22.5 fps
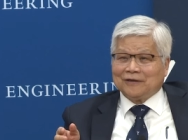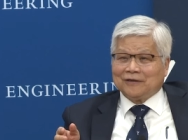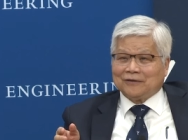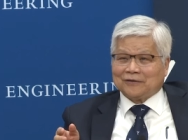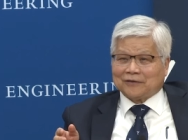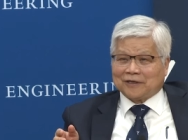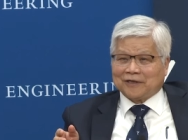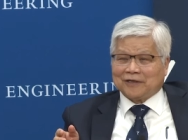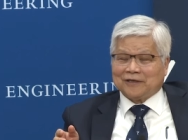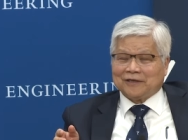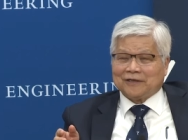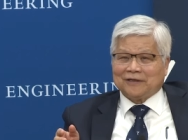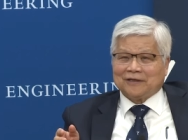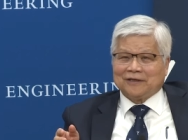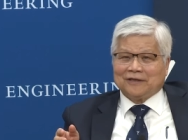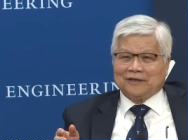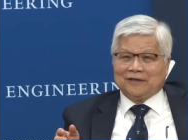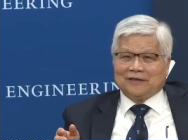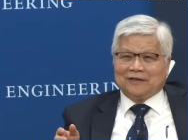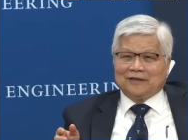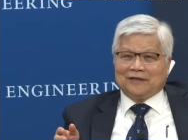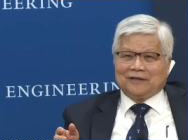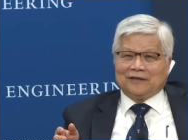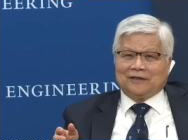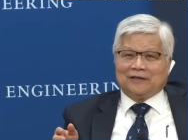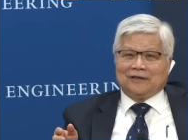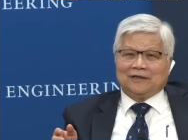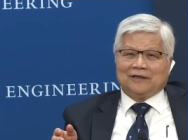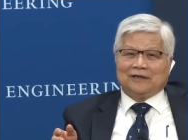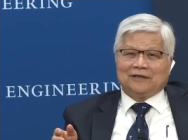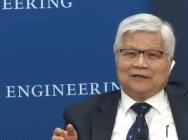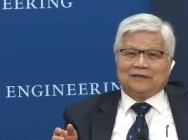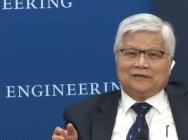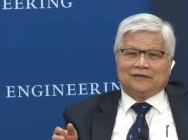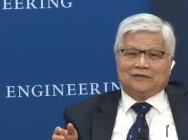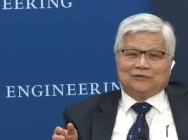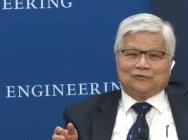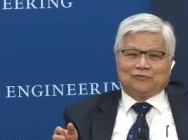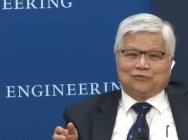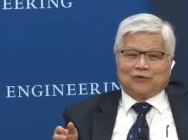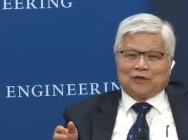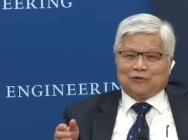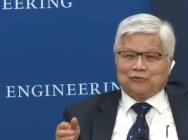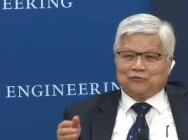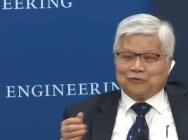Okay, and
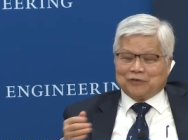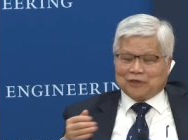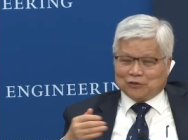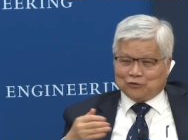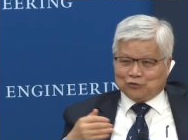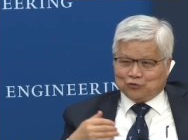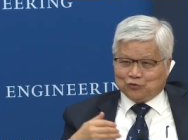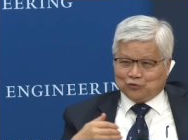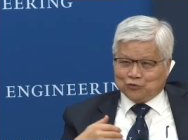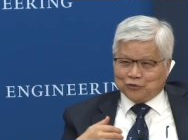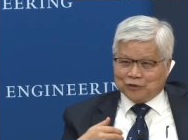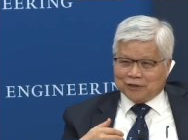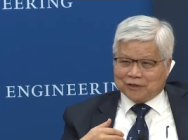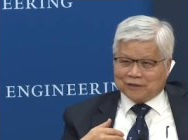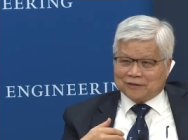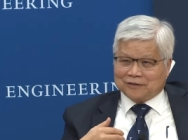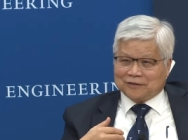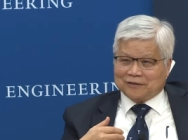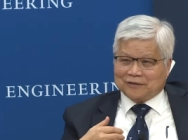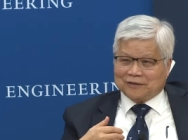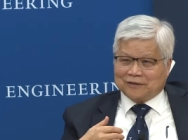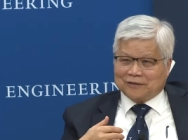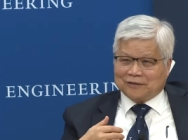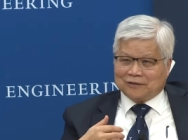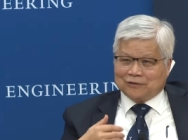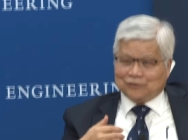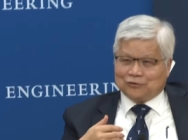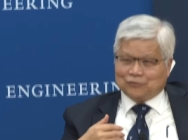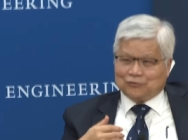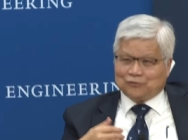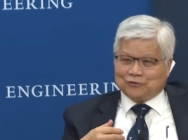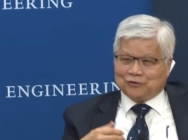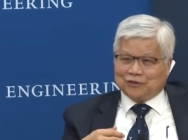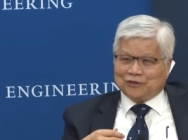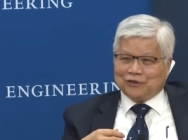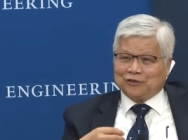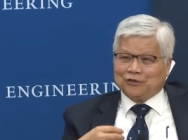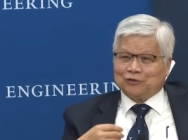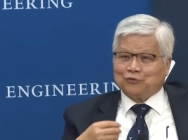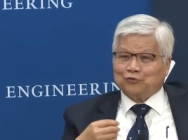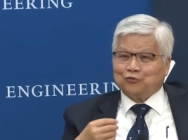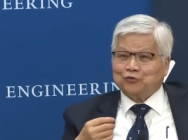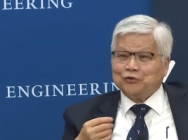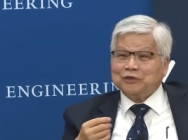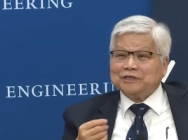what we are doing to
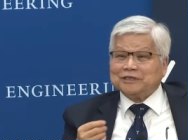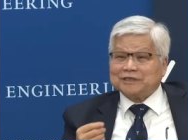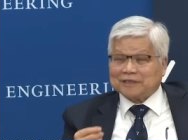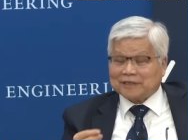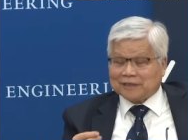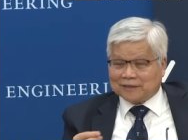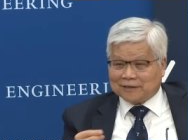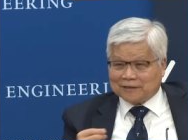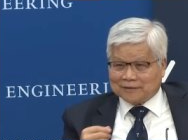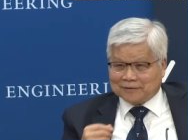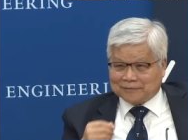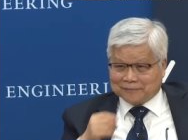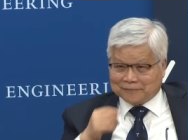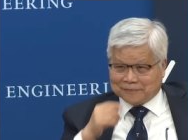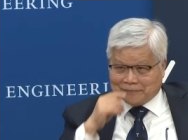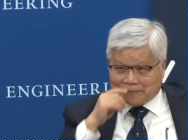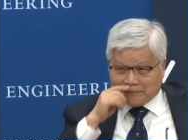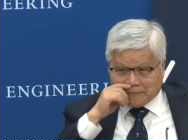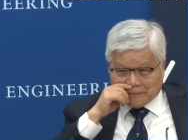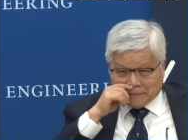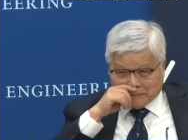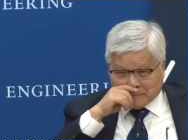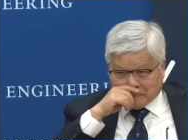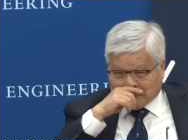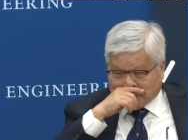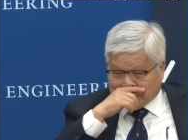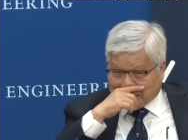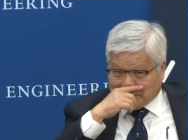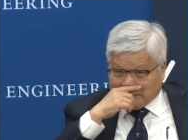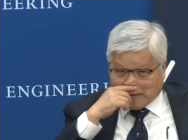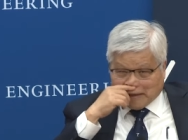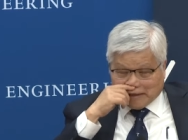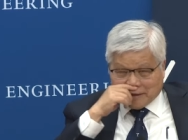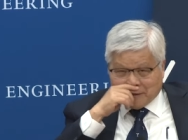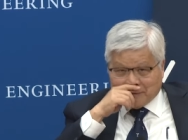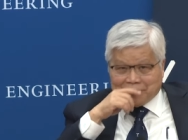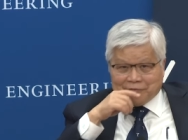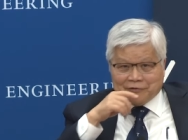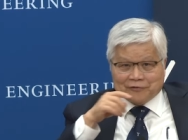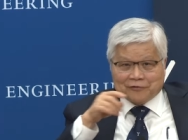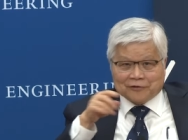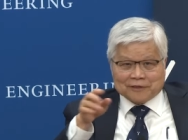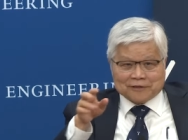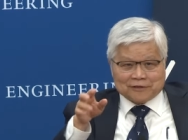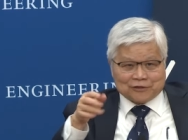deal with it. I give
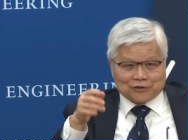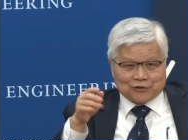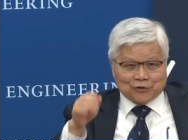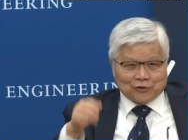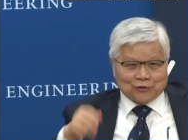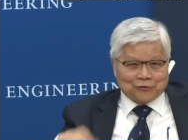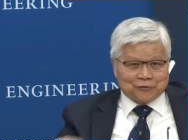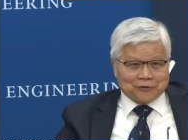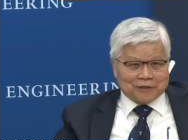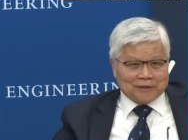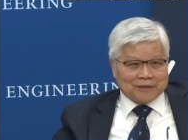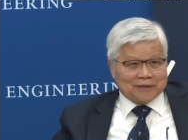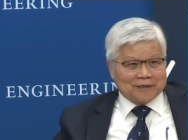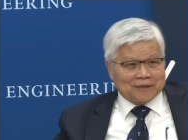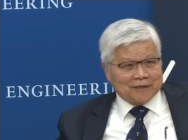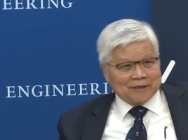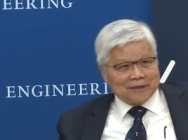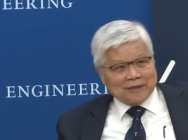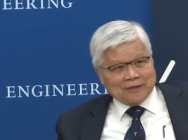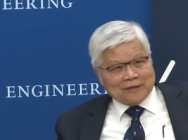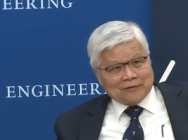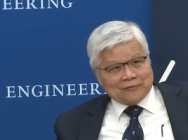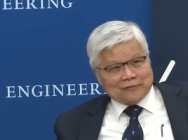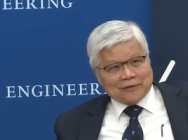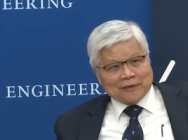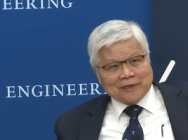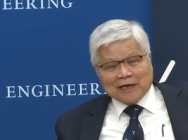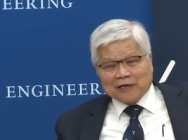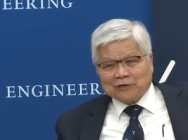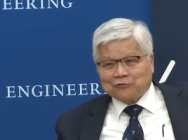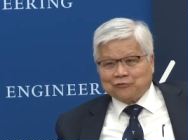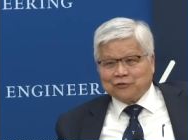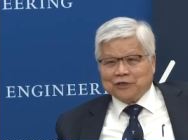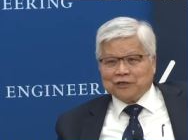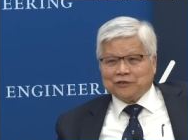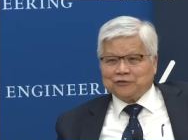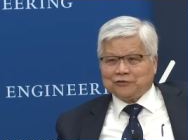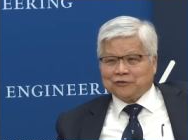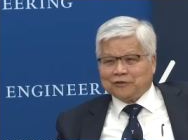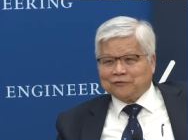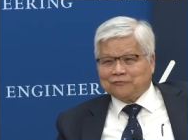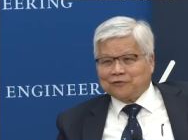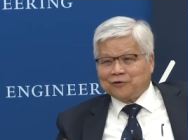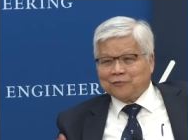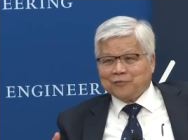you a story. When I
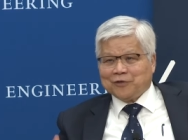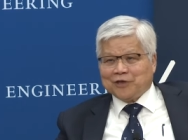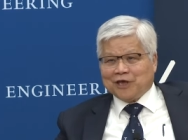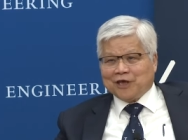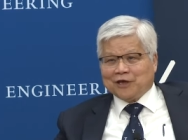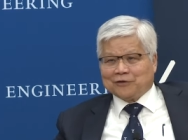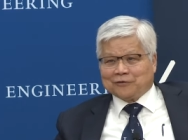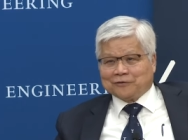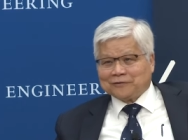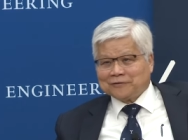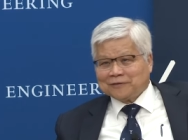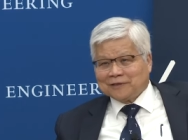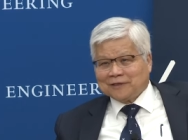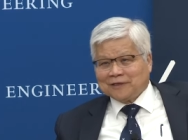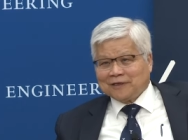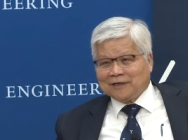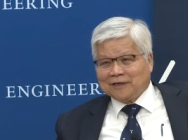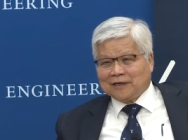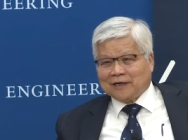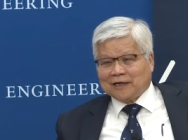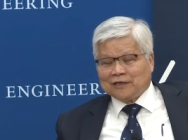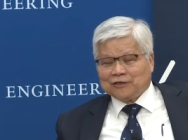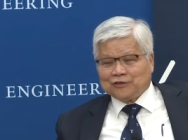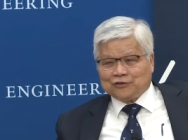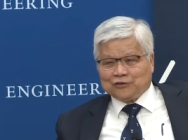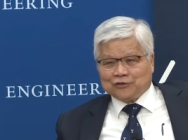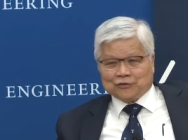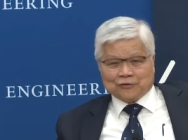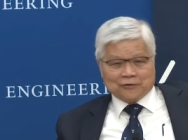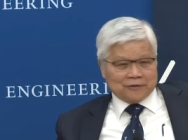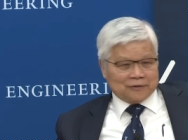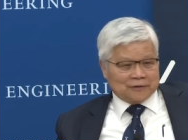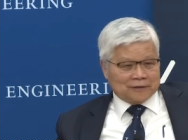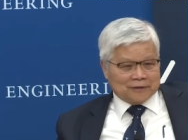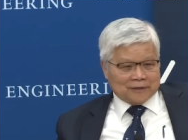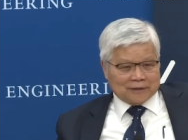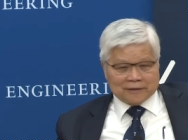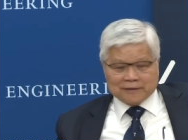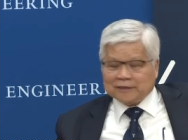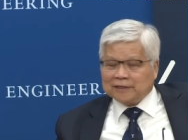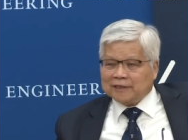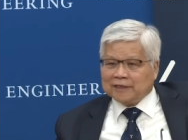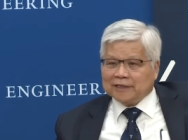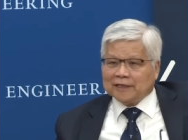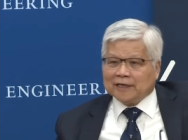graduated from Yale, I joined a
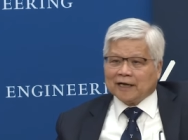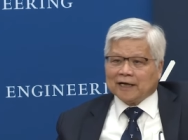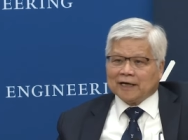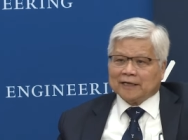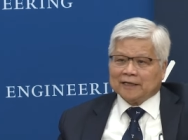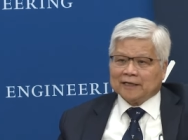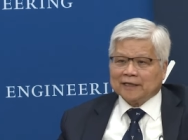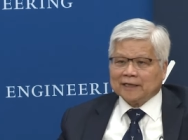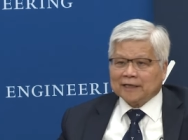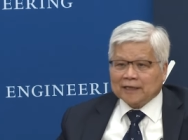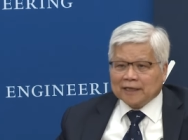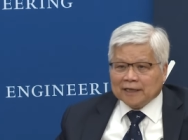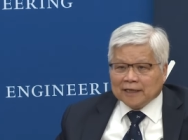TI